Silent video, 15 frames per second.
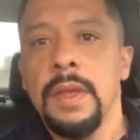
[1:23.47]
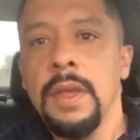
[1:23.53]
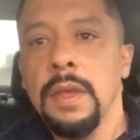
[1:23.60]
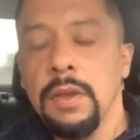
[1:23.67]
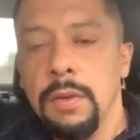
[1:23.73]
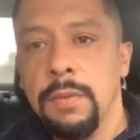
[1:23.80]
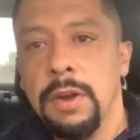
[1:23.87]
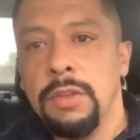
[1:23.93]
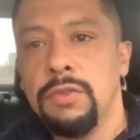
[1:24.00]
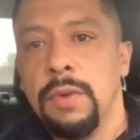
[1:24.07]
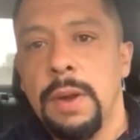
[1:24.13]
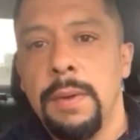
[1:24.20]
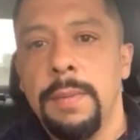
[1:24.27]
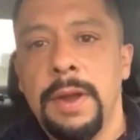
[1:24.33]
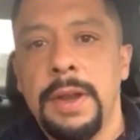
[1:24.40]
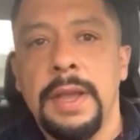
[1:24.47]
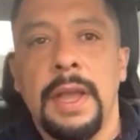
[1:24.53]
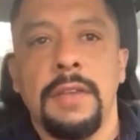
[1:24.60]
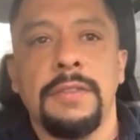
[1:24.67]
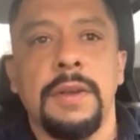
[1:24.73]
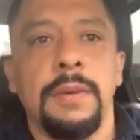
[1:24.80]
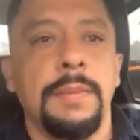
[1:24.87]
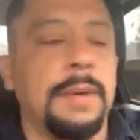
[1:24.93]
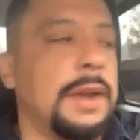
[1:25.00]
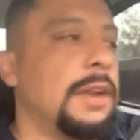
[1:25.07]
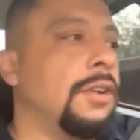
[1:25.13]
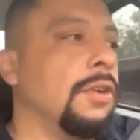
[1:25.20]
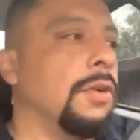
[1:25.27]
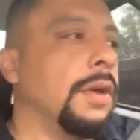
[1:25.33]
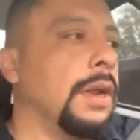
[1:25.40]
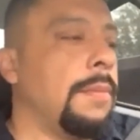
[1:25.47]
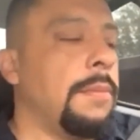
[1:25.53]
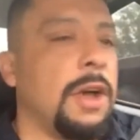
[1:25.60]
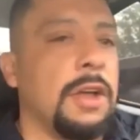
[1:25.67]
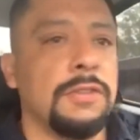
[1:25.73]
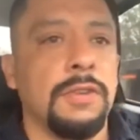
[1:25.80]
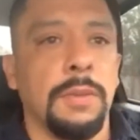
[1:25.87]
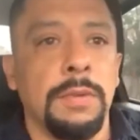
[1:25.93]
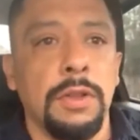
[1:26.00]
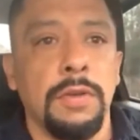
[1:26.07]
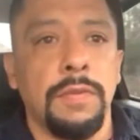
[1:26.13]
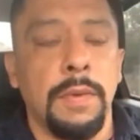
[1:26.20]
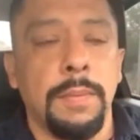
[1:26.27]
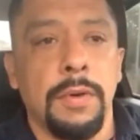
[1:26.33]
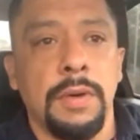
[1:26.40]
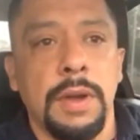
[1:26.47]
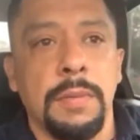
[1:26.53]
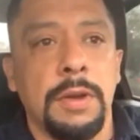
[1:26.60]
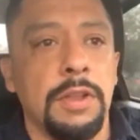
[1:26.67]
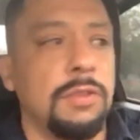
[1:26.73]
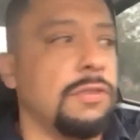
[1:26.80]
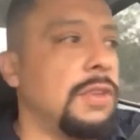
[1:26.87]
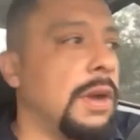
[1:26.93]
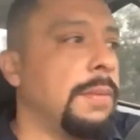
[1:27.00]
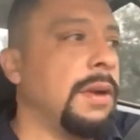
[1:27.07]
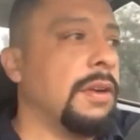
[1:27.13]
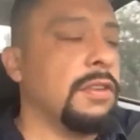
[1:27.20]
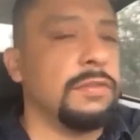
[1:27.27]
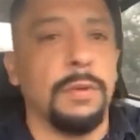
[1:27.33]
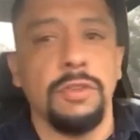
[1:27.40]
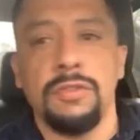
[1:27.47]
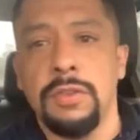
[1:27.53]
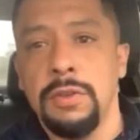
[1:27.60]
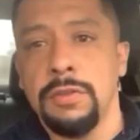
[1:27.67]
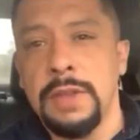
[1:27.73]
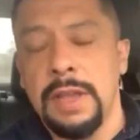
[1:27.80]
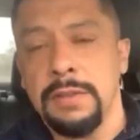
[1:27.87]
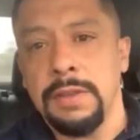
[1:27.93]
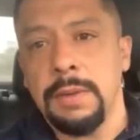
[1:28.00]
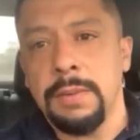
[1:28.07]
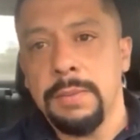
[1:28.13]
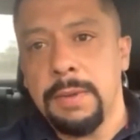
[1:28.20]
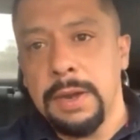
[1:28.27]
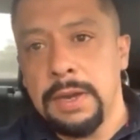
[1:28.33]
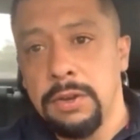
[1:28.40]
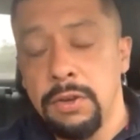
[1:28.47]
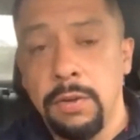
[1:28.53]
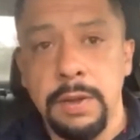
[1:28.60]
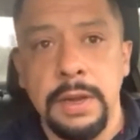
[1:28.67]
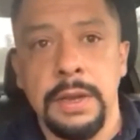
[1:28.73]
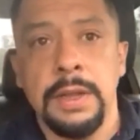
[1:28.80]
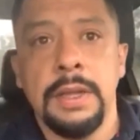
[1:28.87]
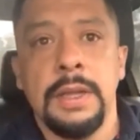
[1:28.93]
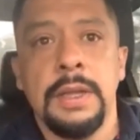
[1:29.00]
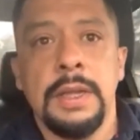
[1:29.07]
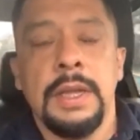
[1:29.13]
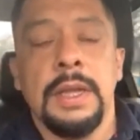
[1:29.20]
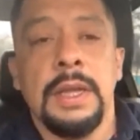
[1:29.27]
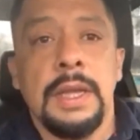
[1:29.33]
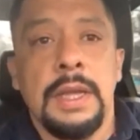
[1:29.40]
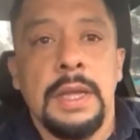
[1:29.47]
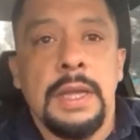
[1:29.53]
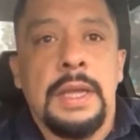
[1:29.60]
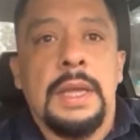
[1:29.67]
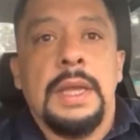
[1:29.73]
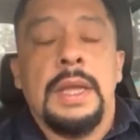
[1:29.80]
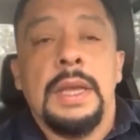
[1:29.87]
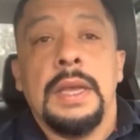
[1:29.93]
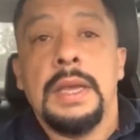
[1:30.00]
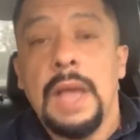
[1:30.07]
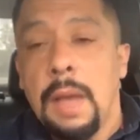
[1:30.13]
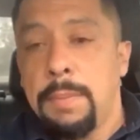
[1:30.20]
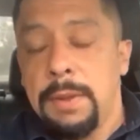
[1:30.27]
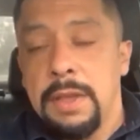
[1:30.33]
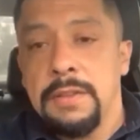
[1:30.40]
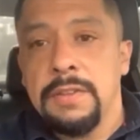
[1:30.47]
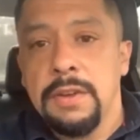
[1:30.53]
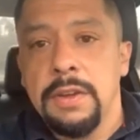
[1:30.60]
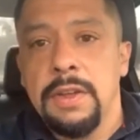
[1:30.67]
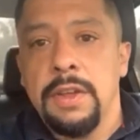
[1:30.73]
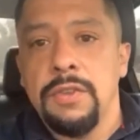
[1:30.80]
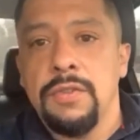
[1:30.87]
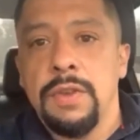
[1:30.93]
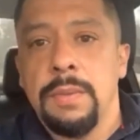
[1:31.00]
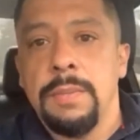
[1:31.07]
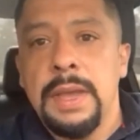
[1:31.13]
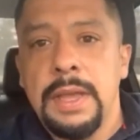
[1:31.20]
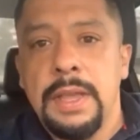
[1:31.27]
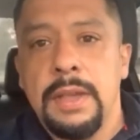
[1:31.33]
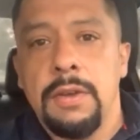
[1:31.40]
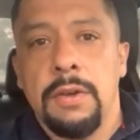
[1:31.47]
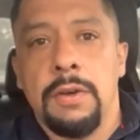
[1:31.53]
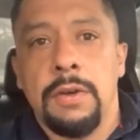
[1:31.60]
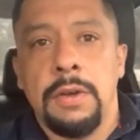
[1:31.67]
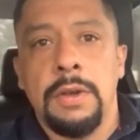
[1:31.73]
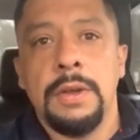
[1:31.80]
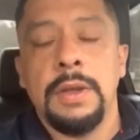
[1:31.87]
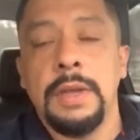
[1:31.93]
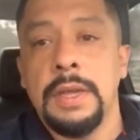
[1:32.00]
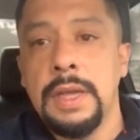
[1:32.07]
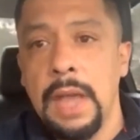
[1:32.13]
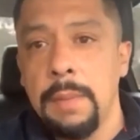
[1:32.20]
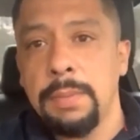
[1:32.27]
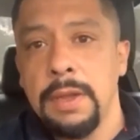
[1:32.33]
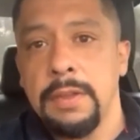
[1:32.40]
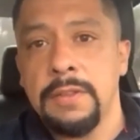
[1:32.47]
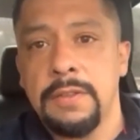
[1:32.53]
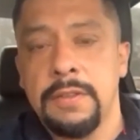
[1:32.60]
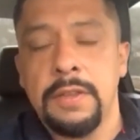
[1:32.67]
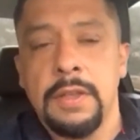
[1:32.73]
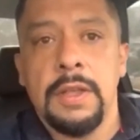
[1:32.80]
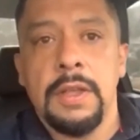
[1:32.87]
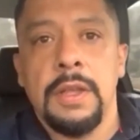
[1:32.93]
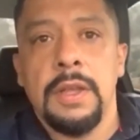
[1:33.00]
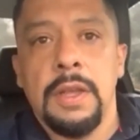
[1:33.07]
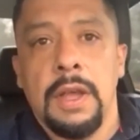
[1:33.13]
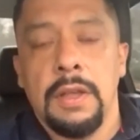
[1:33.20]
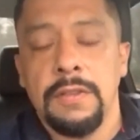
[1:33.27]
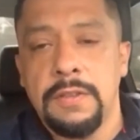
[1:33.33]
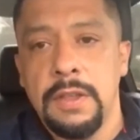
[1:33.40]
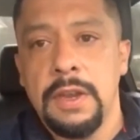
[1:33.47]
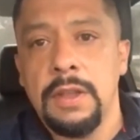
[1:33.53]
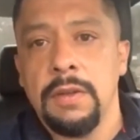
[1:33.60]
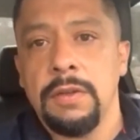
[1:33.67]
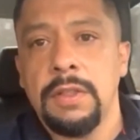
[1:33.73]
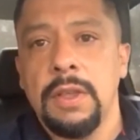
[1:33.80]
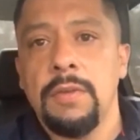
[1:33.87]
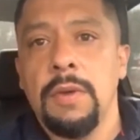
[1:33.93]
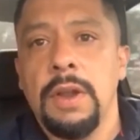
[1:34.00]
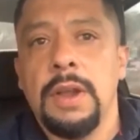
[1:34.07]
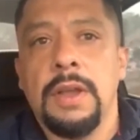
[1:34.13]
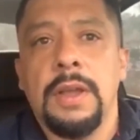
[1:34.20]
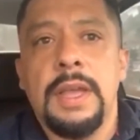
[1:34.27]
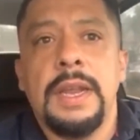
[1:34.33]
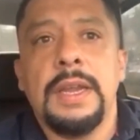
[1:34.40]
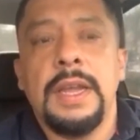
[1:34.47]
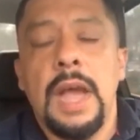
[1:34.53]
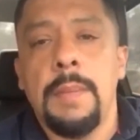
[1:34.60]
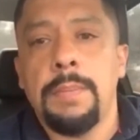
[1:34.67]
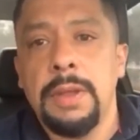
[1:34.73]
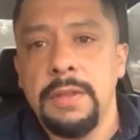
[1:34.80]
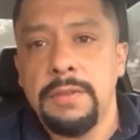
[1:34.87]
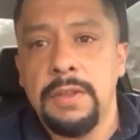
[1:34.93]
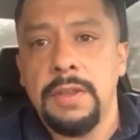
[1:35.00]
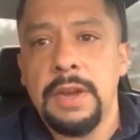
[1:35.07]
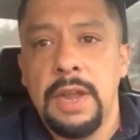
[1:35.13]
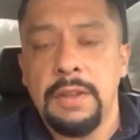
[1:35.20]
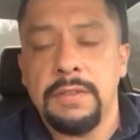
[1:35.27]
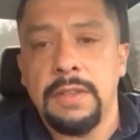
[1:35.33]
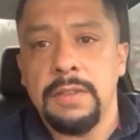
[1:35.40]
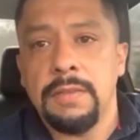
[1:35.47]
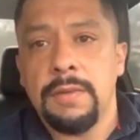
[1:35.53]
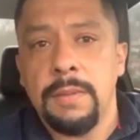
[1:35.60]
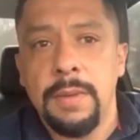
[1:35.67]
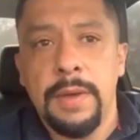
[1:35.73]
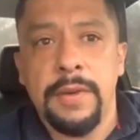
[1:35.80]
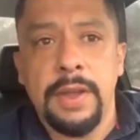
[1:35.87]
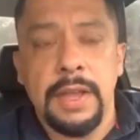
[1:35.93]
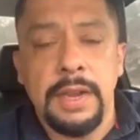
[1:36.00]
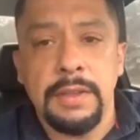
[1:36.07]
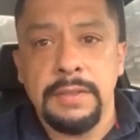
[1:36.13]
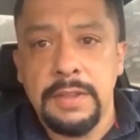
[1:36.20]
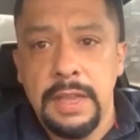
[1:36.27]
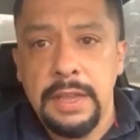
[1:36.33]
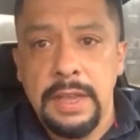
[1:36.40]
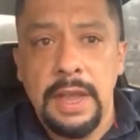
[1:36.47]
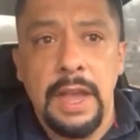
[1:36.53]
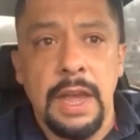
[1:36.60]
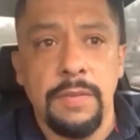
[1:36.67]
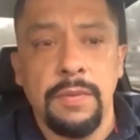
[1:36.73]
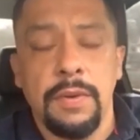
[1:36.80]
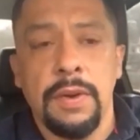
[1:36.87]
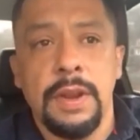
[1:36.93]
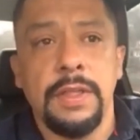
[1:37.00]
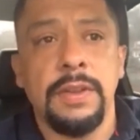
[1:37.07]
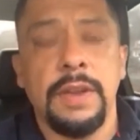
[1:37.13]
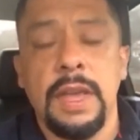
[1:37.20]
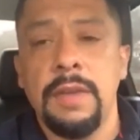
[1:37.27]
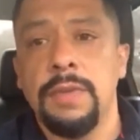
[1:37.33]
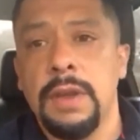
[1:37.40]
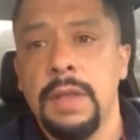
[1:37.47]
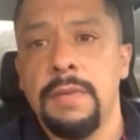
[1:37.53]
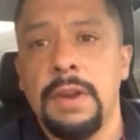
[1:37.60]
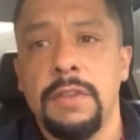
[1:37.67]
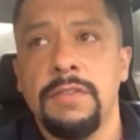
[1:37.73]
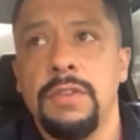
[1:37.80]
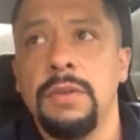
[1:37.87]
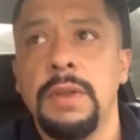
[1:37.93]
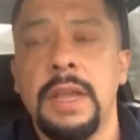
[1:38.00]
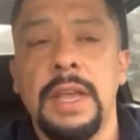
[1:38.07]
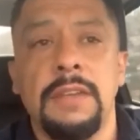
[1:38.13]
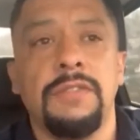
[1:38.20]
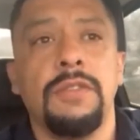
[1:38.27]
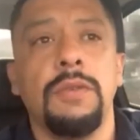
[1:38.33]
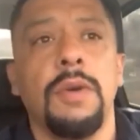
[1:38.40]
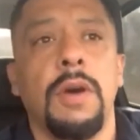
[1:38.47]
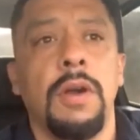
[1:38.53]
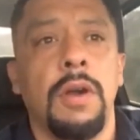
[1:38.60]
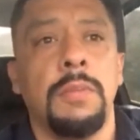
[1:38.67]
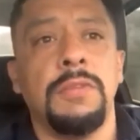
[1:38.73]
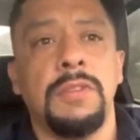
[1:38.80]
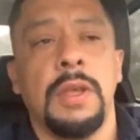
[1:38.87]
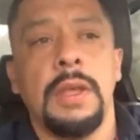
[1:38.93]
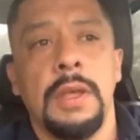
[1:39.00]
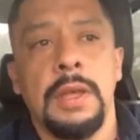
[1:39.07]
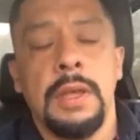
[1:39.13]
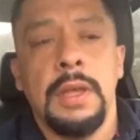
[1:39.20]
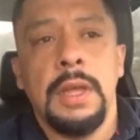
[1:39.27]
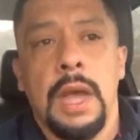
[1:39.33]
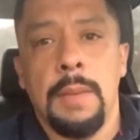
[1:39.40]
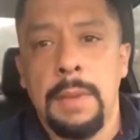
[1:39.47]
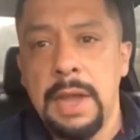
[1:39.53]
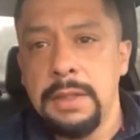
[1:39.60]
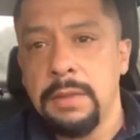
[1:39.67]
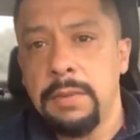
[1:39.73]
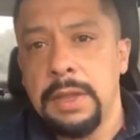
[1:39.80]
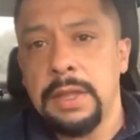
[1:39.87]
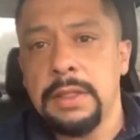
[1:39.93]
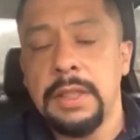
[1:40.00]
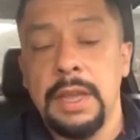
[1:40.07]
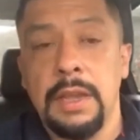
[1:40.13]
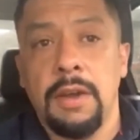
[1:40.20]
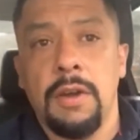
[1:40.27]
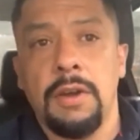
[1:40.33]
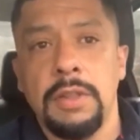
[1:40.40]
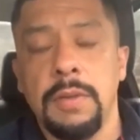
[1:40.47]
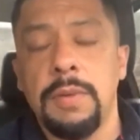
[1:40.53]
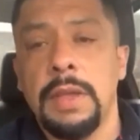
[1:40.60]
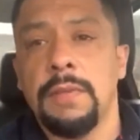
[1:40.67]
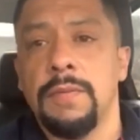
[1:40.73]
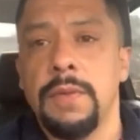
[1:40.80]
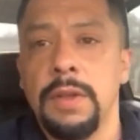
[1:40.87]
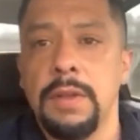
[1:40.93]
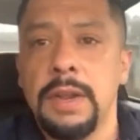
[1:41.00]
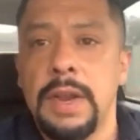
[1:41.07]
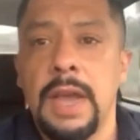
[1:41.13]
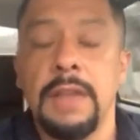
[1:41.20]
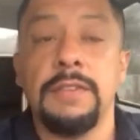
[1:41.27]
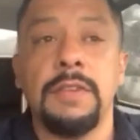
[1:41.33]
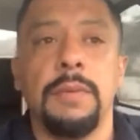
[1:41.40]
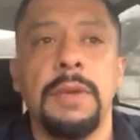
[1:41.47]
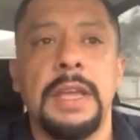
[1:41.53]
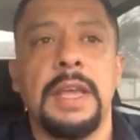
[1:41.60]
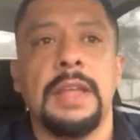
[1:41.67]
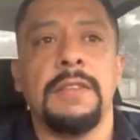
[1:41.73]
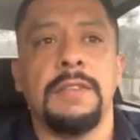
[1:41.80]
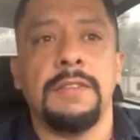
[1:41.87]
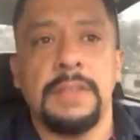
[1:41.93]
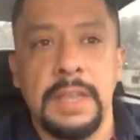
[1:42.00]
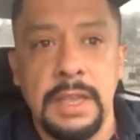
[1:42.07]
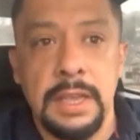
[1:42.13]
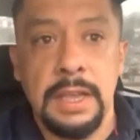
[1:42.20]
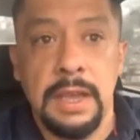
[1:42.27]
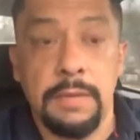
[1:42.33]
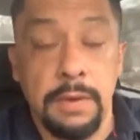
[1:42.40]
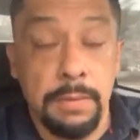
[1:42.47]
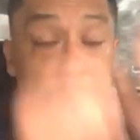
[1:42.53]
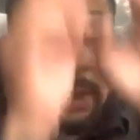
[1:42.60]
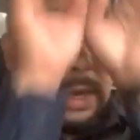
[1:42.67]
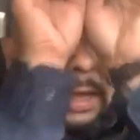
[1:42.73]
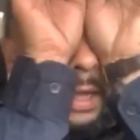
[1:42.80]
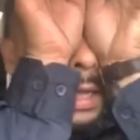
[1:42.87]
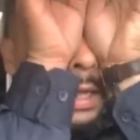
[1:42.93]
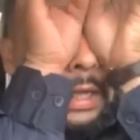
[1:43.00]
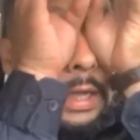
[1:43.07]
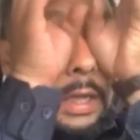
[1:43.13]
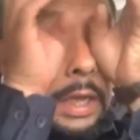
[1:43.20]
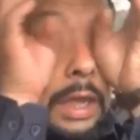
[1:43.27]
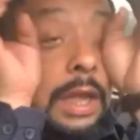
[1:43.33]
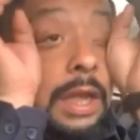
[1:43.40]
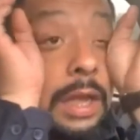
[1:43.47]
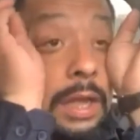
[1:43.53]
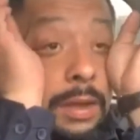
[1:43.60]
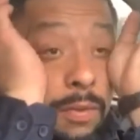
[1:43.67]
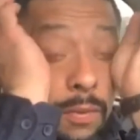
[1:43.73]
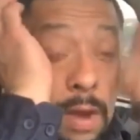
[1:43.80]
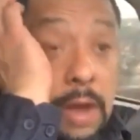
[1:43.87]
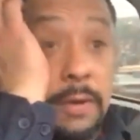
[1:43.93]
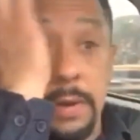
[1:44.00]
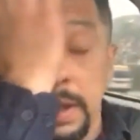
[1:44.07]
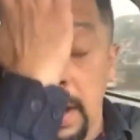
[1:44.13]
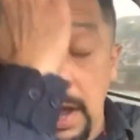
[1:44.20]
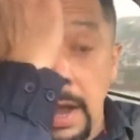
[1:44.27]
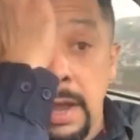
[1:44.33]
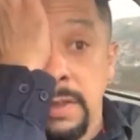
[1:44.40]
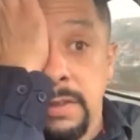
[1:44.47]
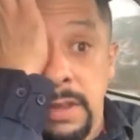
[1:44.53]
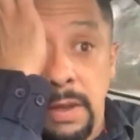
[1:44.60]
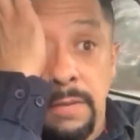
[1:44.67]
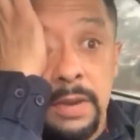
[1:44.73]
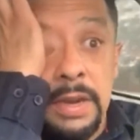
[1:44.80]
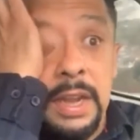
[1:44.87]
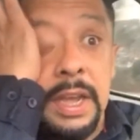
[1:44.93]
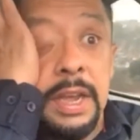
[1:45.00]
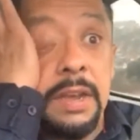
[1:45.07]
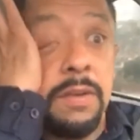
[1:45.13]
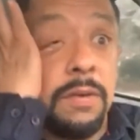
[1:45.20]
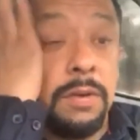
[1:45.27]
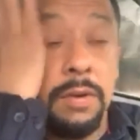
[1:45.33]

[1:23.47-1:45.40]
Good morning to everybody. How's everybody doing? I'm Oscar Blue for Border Network News and America's Voice News. How's everybody doing? God bless our country of Mexico. God bless our city of Tijuana, and God bless the United States of America. Let's thank God for another day, for giving us two legs, two arms, a mind that we can think, a heart that we can feel, and eyes that we can see, everybody. Watery eyes every day going to